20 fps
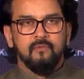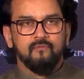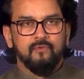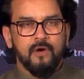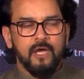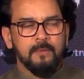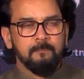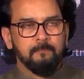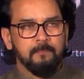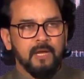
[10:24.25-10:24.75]

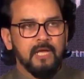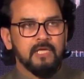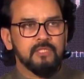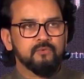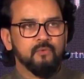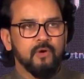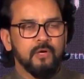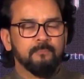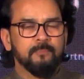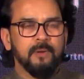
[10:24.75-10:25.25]
5
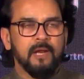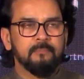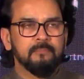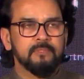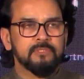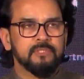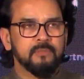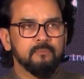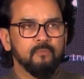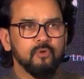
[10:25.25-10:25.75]
pledge what Prime
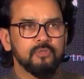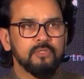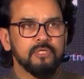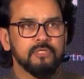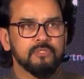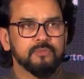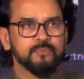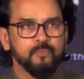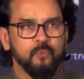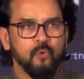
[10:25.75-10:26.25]
Minister
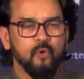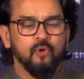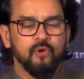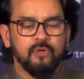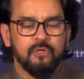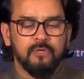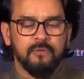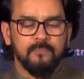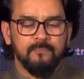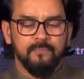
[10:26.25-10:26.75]
Modi
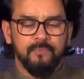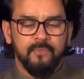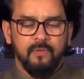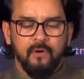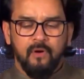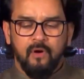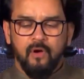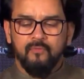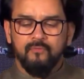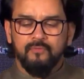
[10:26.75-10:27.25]
spoke
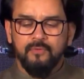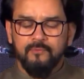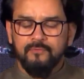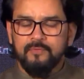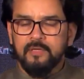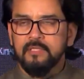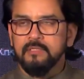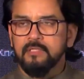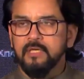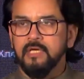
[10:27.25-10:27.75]
on
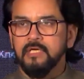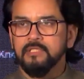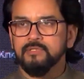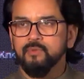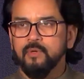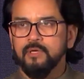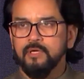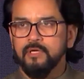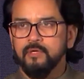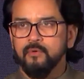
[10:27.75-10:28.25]
15th
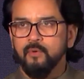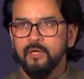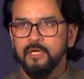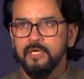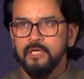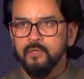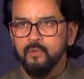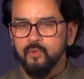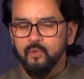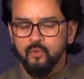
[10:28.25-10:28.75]
August
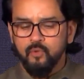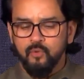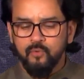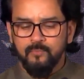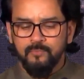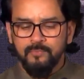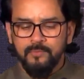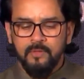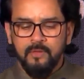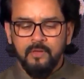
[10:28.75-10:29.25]
2022,